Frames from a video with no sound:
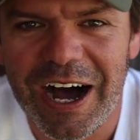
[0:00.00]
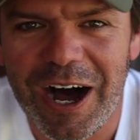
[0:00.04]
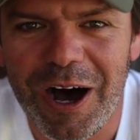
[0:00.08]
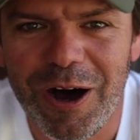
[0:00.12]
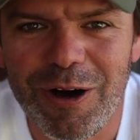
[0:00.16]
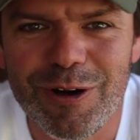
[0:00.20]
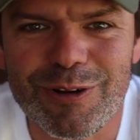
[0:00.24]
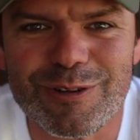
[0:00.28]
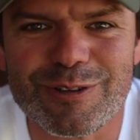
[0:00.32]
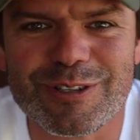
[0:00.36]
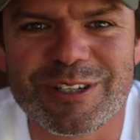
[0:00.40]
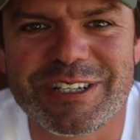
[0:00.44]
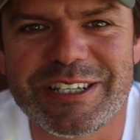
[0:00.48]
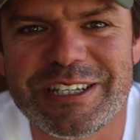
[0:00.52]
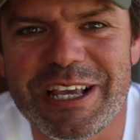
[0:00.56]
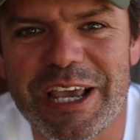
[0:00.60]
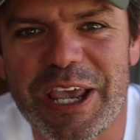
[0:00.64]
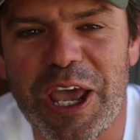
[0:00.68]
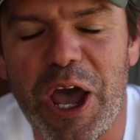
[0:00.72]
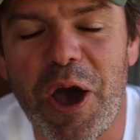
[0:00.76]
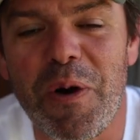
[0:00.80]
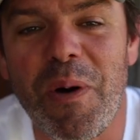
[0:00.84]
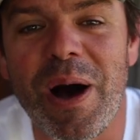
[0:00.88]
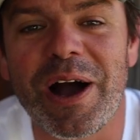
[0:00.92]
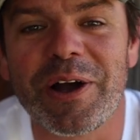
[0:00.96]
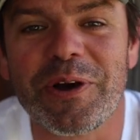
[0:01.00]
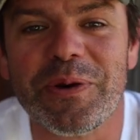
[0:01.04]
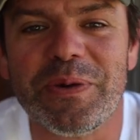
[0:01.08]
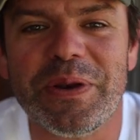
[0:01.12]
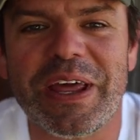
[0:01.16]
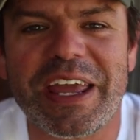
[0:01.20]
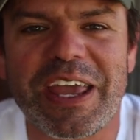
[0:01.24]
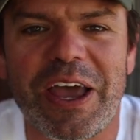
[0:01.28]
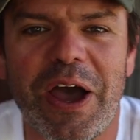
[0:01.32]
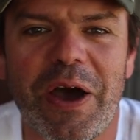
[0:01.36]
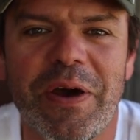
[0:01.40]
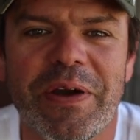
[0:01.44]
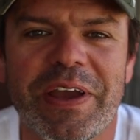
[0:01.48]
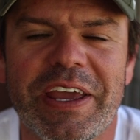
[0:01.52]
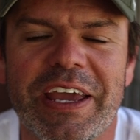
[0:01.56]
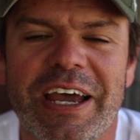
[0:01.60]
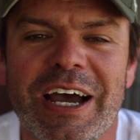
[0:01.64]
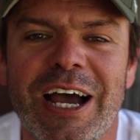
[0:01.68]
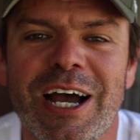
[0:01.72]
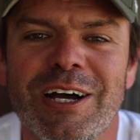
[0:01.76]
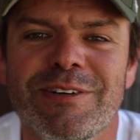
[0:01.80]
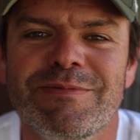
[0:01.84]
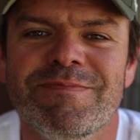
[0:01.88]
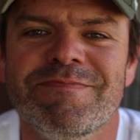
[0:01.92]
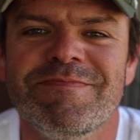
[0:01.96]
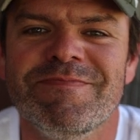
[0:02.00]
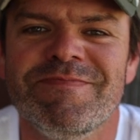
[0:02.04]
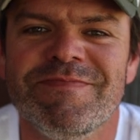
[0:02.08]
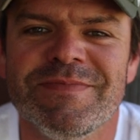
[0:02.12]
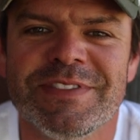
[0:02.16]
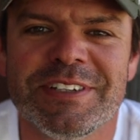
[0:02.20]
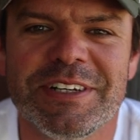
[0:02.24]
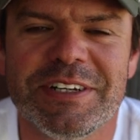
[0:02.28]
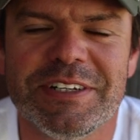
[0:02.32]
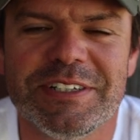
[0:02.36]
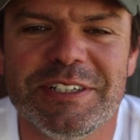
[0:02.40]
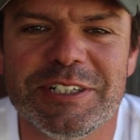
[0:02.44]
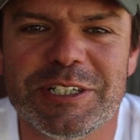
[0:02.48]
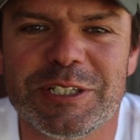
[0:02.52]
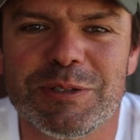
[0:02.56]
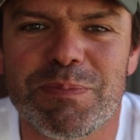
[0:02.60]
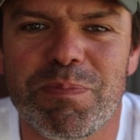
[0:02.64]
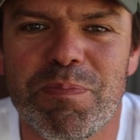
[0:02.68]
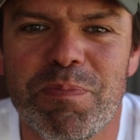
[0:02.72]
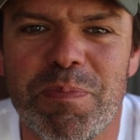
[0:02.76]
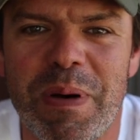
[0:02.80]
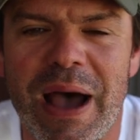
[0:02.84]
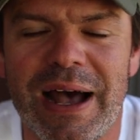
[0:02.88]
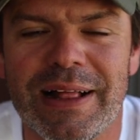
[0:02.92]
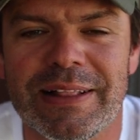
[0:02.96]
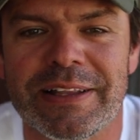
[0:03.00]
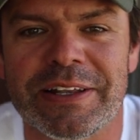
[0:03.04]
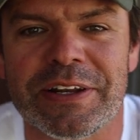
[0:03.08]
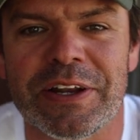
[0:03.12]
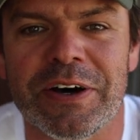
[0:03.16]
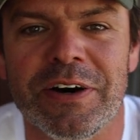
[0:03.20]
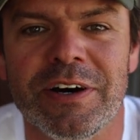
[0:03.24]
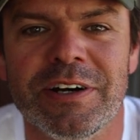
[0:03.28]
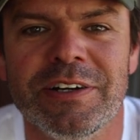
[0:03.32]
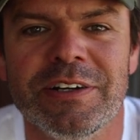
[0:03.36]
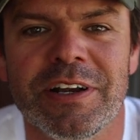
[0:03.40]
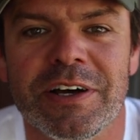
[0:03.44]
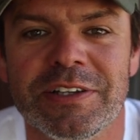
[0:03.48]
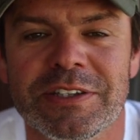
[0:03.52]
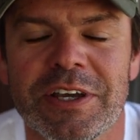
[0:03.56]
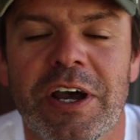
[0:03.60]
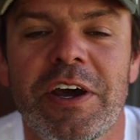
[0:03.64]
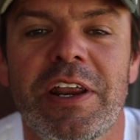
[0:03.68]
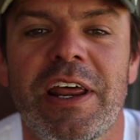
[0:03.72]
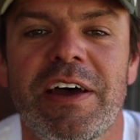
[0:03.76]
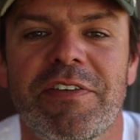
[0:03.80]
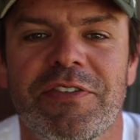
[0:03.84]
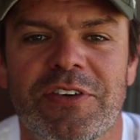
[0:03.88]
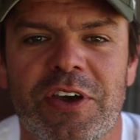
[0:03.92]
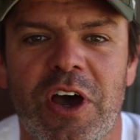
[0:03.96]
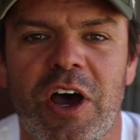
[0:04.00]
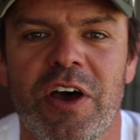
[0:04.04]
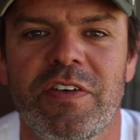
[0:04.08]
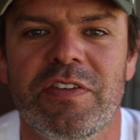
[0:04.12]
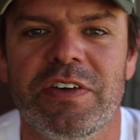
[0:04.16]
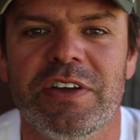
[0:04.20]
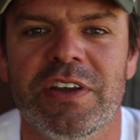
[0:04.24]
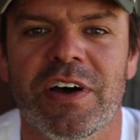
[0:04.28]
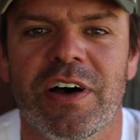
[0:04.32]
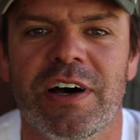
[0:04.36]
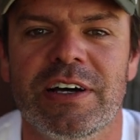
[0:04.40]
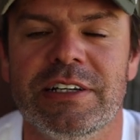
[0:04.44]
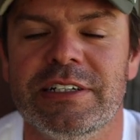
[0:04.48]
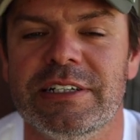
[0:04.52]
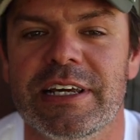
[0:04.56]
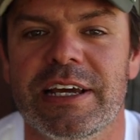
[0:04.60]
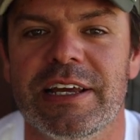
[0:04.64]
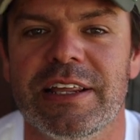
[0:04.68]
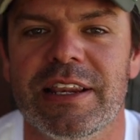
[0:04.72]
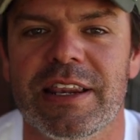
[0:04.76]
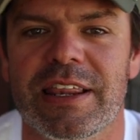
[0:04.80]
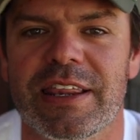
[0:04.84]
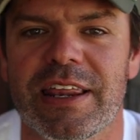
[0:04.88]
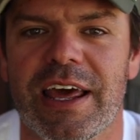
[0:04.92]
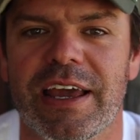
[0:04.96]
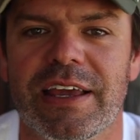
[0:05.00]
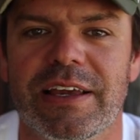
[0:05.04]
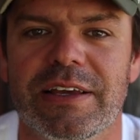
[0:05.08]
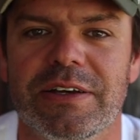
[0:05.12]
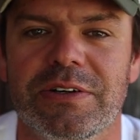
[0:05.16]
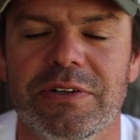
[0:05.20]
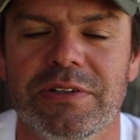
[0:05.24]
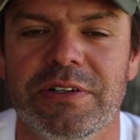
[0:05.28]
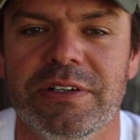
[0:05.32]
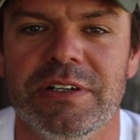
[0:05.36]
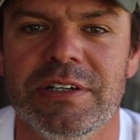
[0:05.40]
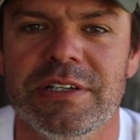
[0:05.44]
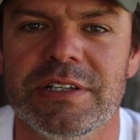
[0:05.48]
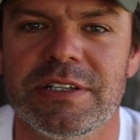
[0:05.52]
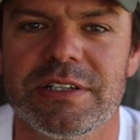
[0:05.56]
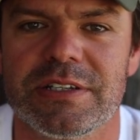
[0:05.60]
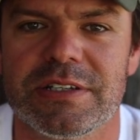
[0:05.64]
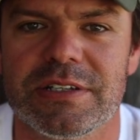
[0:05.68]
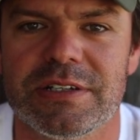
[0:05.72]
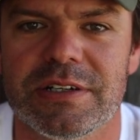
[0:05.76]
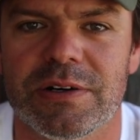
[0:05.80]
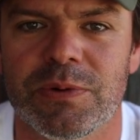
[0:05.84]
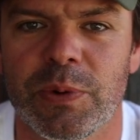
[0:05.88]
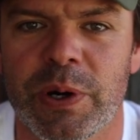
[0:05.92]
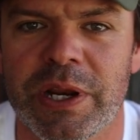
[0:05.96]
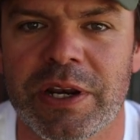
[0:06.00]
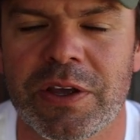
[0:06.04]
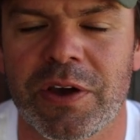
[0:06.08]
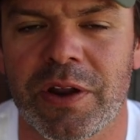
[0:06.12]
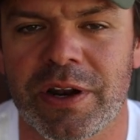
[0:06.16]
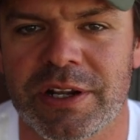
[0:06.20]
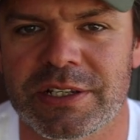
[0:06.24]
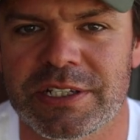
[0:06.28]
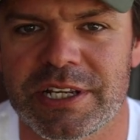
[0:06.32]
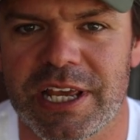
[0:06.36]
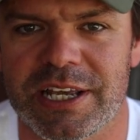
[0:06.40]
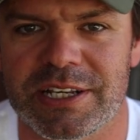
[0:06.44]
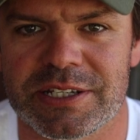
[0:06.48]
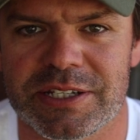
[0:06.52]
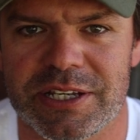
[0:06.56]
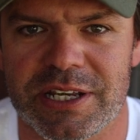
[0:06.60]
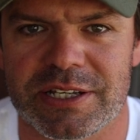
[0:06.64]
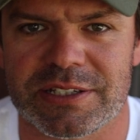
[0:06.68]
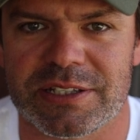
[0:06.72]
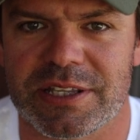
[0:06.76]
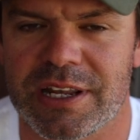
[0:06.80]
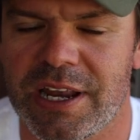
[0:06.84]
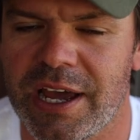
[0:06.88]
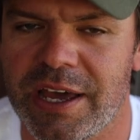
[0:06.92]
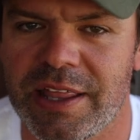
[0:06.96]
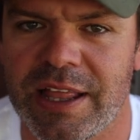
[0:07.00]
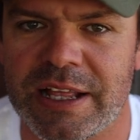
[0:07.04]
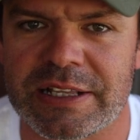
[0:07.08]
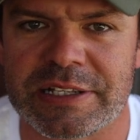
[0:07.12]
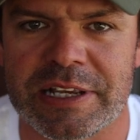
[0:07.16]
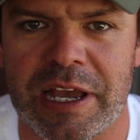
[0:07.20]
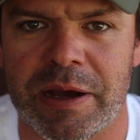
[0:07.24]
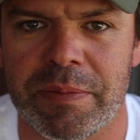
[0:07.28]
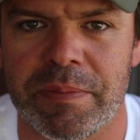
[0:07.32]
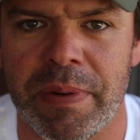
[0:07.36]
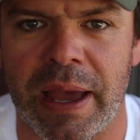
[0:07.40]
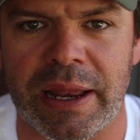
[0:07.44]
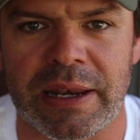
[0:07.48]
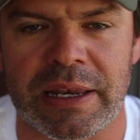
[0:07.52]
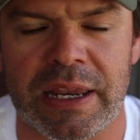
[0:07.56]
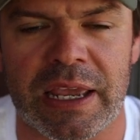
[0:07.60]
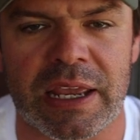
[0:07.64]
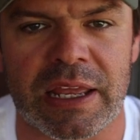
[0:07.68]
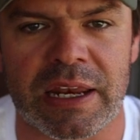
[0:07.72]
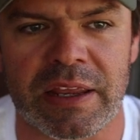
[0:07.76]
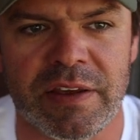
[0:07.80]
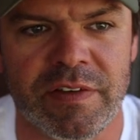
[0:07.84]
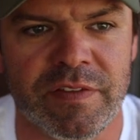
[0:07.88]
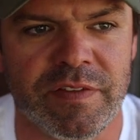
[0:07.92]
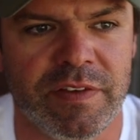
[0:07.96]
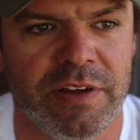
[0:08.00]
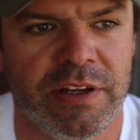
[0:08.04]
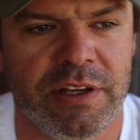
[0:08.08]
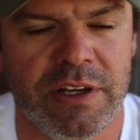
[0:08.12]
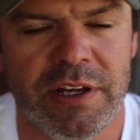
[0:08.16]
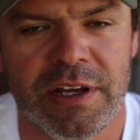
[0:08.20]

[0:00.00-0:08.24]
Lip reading: Old sicko Uncle Nicko here, just battling on. I don't have COVID-19, thank goodness. I went and got a test yesterday, that's come back negative.